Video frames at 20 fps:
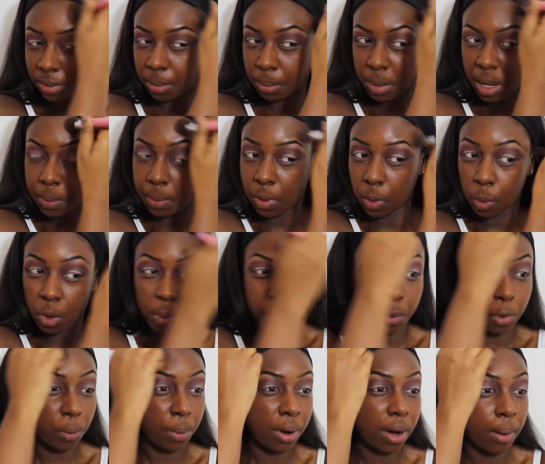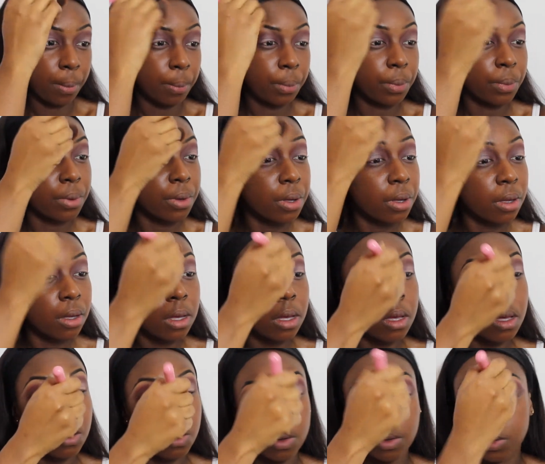maybe one more pump
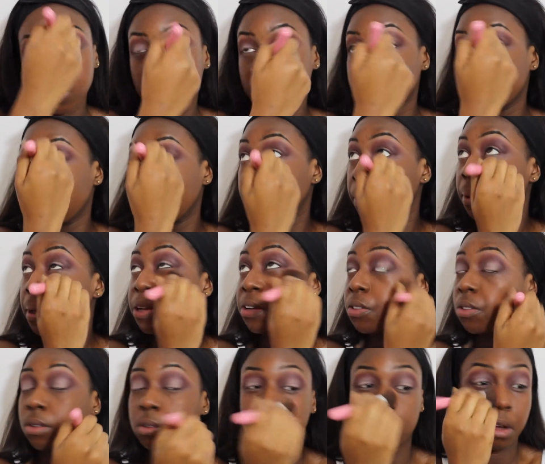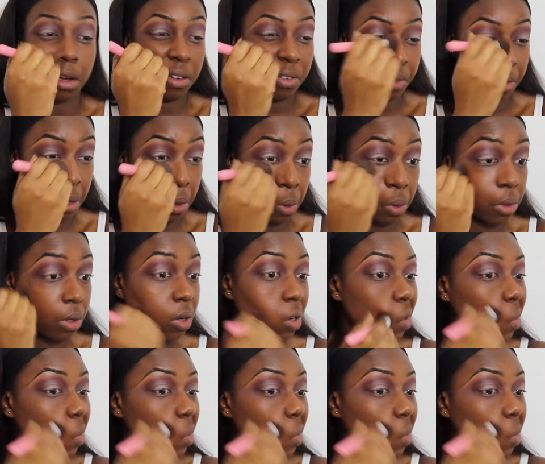because you are taking pictures and stuff and I want to